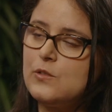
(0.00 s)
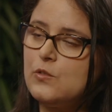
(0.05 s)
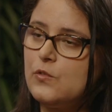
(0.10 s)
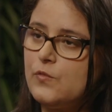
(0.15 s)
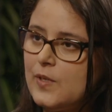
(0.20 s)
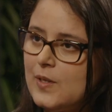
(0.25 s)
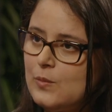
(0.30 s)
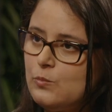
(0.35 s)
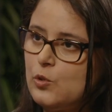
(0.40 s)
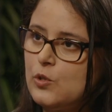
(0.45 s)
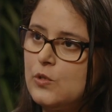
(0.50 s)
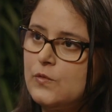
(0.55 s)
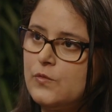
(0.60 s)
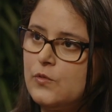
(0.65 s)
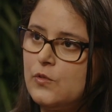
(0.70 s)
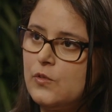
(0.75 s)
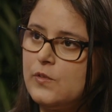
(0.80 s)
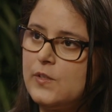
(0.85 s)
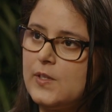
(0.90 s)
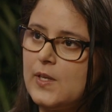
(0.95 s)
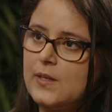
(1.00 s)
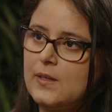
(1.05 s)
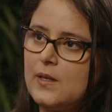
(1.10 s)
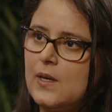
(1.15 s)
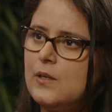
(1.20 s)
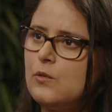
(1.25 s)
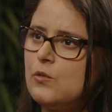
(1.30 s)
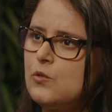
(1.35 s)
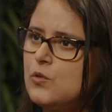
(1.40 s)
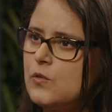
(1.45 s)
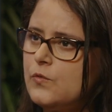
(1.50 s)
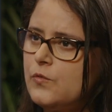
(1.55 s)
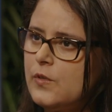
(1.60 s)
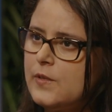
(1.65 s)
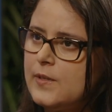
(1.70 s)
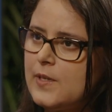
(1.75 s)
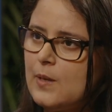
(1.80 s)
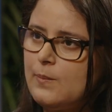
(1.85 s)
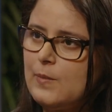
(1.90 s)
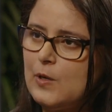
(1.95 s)
is a framework for the AI, also
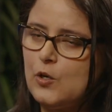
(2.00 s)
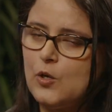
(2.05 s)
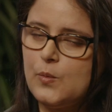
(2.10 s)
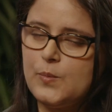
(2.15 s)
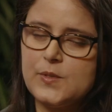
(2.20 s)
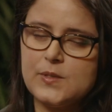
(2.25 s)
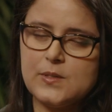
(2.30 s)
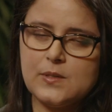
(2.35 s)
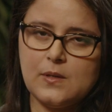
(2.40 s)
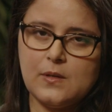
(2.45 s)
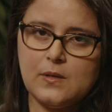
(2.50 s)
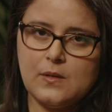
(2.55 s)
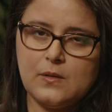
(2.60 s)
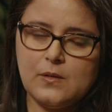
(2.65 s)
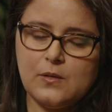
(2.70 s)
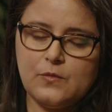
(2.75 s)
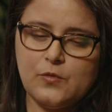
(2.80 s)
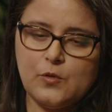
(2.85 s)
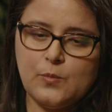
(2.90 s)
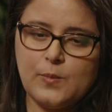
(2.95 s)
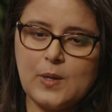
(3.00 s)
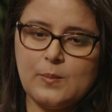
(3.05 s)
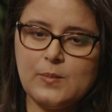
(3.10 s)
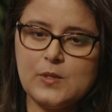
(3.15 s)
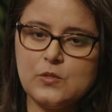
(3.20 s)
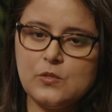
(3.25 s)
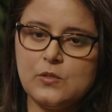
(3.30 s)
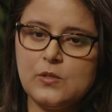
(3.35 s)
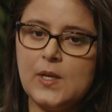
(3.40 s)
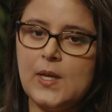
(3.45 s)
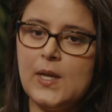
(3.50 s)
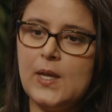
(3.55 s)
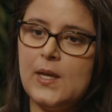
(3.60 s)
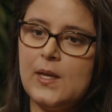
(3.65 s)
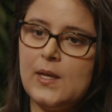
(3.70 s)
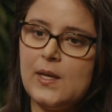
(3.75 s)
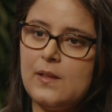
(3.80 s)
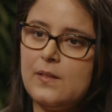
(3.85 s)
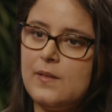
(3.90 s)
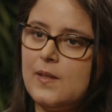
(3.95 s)
for the MLOps from Amazon.
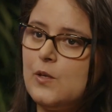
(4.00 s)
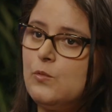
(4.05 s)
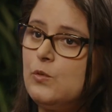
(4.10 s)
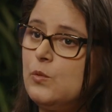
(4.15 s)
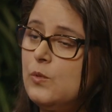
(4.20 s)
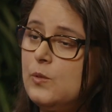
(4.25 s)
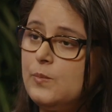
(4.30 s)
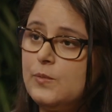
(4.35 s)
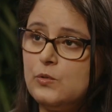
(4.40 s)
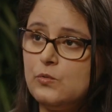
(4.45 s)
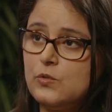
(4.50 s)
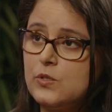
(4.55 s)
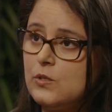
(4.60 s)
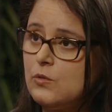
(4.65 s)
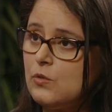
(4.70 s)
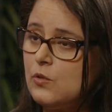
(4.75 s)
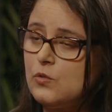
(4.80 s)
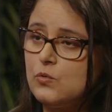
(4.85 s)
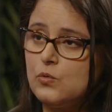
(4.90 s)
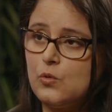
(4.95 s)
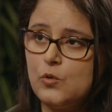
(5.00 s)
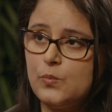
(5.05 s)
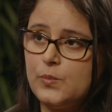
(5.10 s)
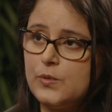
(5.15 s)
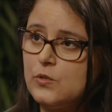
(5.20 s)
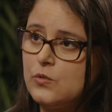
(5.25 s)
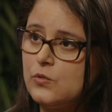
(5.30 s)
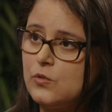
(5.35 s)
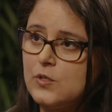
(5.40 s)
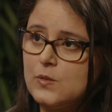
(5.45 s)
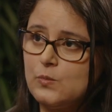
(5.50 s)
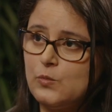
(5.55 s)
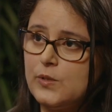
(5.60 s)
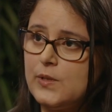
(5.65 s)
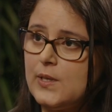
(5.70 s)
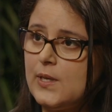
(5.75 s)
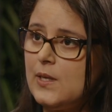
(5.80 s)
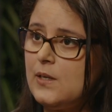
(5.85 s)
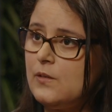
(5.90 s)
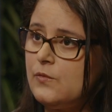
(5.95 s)
And there we will be using also open source
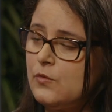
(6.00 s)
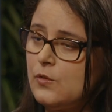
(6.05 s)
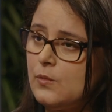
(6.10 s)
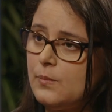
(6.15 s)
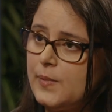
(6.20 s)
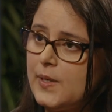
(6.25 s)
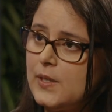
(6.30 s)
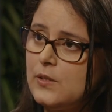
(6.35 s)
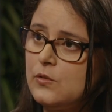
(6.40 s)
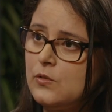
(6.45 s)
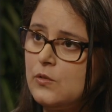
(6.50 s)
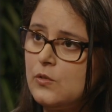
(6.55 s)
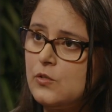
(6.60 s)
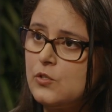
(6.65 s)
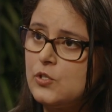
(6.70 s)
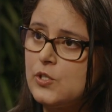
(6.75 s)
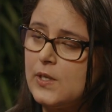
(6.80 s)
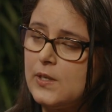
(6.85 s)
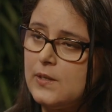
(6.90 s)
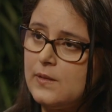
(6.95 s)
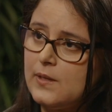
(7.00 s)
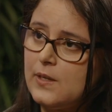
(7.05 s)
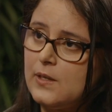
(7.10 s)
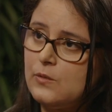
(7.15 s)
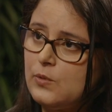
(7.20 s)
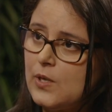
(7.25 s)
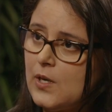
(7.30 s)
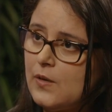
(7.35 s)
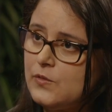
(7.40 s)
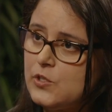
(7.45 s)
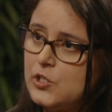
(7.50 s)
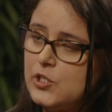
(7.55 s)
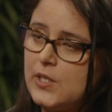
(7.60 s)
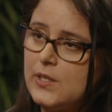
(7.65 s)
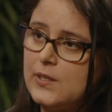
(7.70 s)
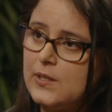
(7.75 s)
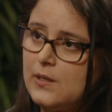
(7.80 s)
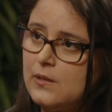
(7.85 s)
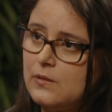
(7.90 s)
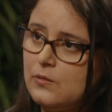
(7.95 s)
model from PyTorch. And there we have
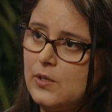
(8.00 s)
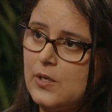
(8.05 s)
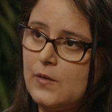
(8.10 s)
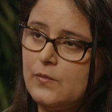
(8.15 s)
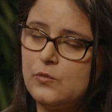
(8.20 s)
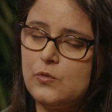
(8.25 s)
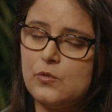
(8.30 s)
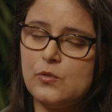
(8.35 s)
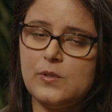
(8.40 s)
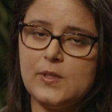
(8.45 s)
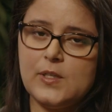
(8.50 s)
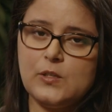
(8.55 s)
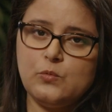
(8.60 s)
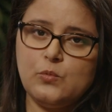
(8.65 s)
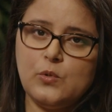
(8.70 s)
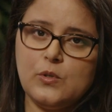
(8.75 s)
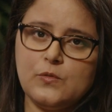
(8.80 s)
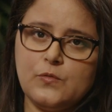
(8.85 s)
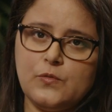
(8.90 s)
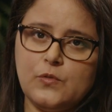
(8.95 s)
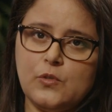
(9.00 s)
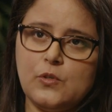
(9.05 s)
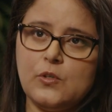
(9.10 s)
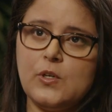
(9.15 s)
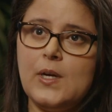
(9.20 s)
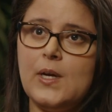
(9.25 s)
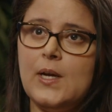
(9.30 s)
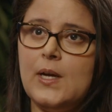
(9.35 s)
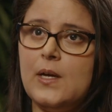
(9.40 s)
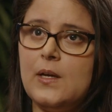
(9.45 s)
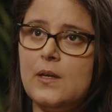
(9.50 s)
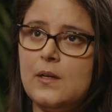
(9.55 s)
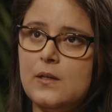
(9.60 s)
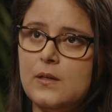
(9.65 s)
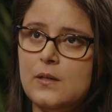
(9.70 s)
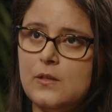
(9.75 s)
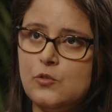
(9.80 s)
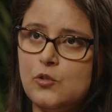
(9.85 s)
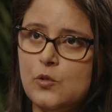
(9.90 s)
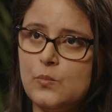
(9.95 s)
GNN, Graph Neural Network, for
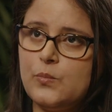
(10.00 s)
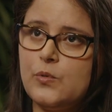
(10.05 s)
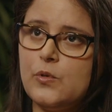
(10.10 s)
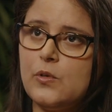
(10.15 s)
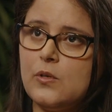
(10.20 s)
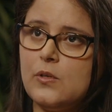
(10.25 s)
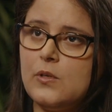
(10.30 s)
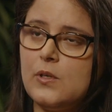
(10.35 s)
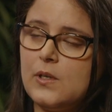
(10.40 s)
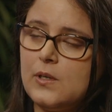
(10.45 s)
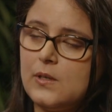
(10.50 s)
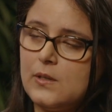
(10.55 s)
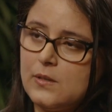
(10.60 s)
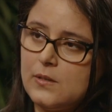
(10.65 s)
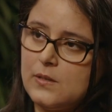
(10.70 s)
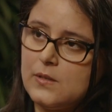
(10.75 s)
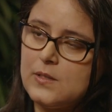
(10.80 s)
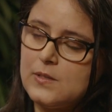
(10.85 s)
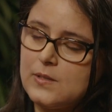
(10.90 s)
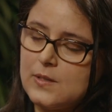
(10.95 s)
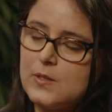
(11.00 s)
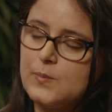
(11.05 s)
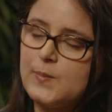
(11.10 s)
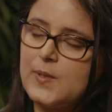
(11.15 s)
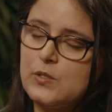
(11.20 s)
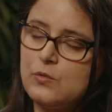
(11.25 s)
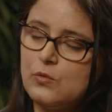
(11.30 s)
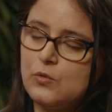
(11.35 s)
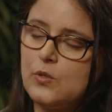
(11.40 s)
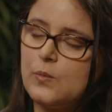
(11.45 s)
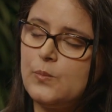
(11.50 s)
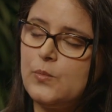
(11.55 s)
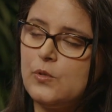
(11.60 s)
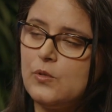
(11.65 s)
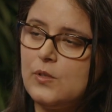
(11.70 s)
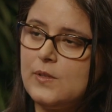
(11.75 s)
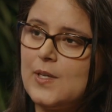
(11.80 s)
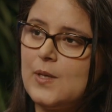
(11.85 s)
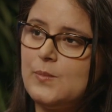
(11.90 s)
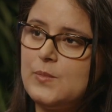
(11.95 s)
temporal
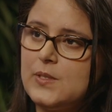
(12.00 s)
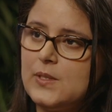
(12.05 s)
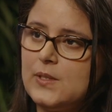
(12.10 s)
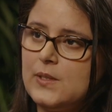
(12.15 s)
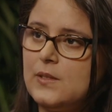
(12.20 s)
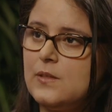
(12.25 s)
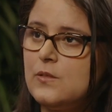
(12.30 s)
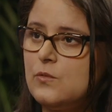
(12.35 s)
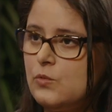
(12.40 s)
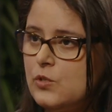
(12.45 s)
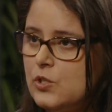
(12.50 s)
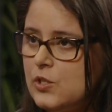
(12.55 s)
spatiotemporal time series,